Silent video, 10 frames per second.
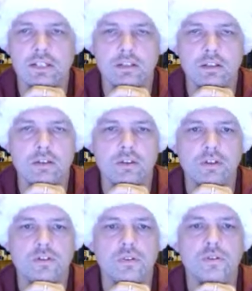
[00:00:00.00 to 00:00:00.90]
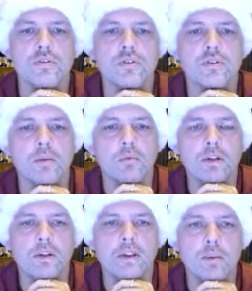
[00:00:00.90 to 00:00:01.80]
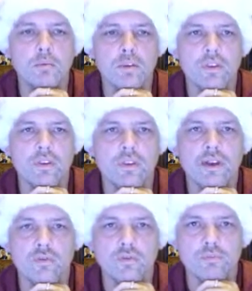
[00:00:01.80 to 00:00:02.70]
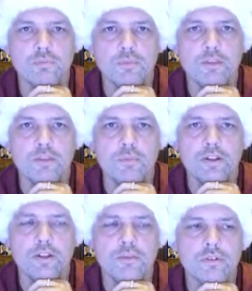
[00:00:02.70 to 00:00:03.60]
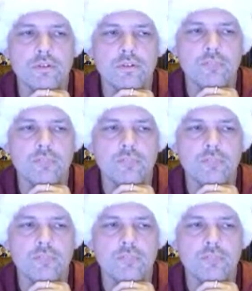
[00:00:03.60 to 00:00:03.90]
that they're still using their same lightning cable that they've had for 3 years,